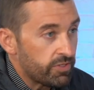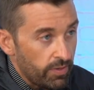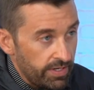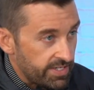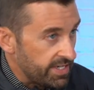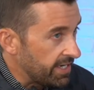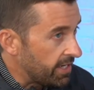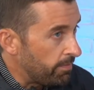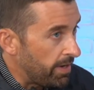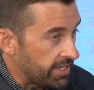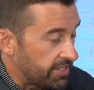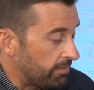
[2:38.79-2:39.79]
It's great to see it
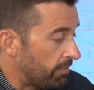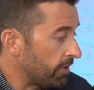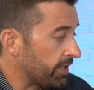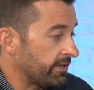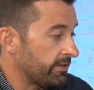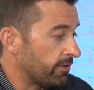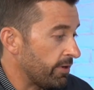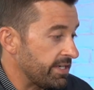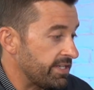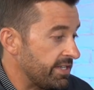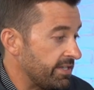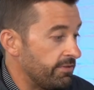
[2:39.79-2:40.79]
come back to the market. Great
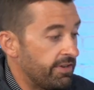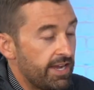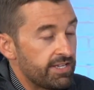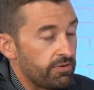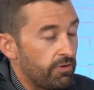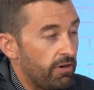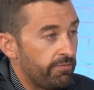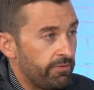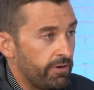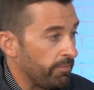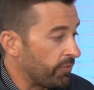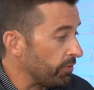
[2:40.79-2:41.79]
to see that you guys are
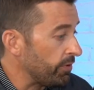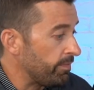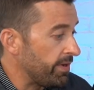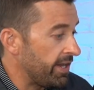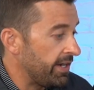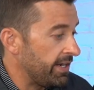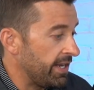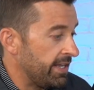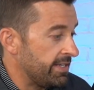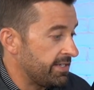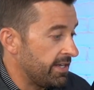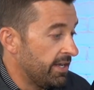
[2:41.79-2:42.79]
offering it. I'm thrilled about it.
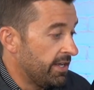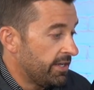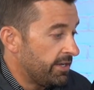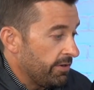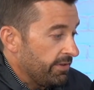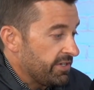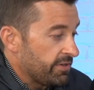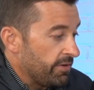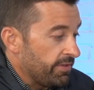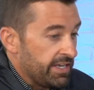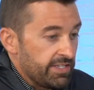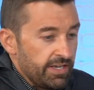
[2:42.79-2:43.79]
And, these
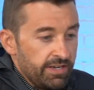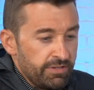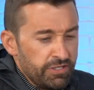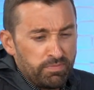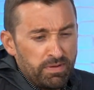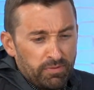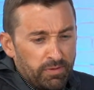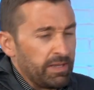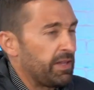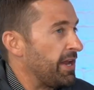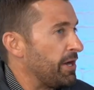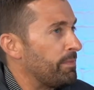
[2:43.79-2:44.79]
aren't things that just people are going
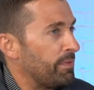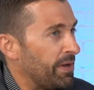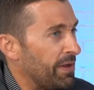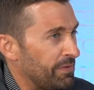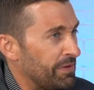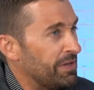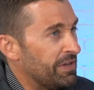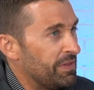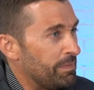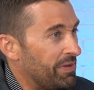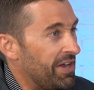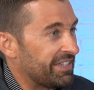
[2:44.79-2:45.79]
to be lining up around
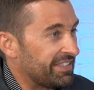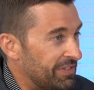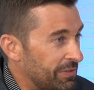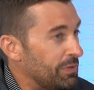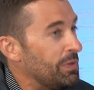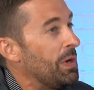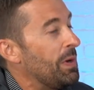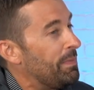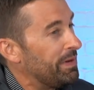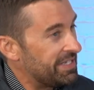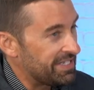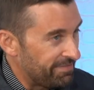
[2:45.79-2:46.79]
the block to do,
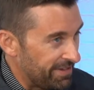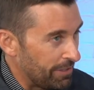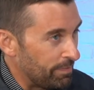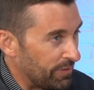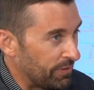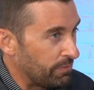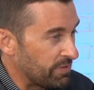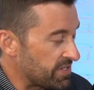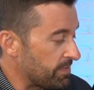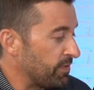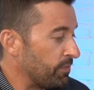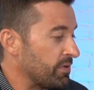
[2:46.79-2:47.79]
but it's an availability when
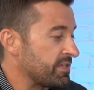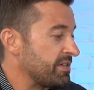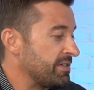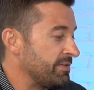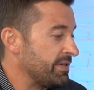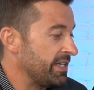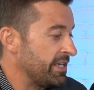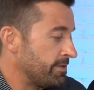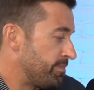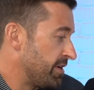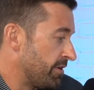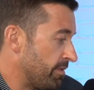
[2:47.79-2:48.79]
someone wants to do it. And
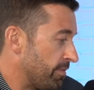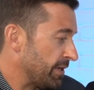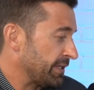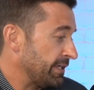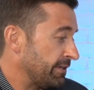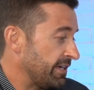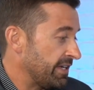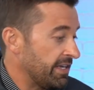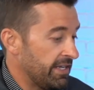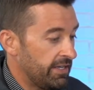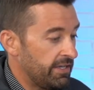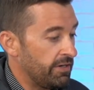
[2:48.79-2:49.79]
depending on the market you're
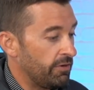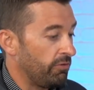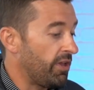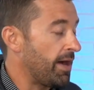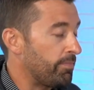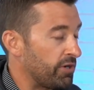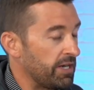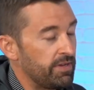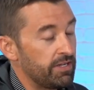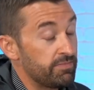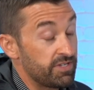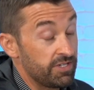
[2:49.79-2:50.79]
in, lot
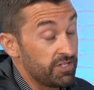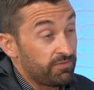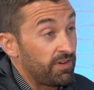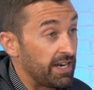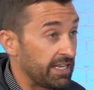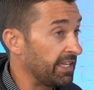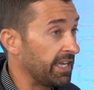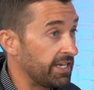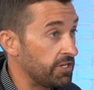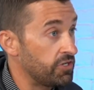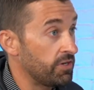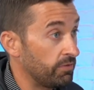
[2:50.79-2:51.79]
premiums and just finding
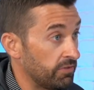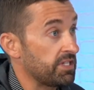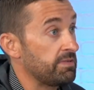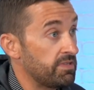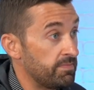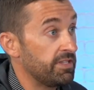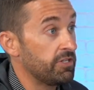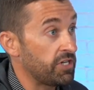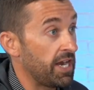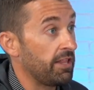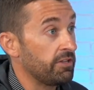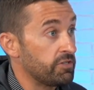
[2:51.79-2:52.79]
land in general seems to be the
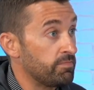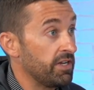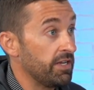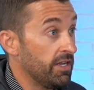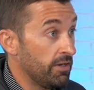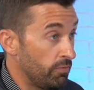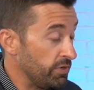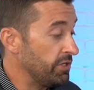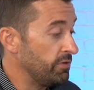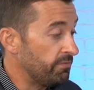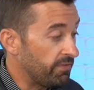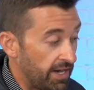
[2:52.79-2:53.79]
challenge. But when
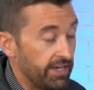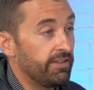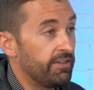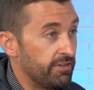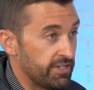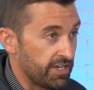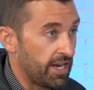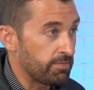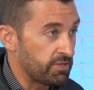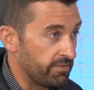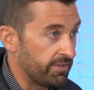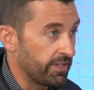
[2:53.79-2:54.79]
you do find it, there is an
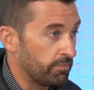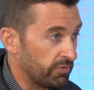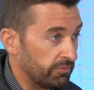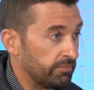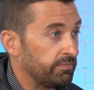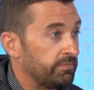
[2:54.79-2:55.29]
option available.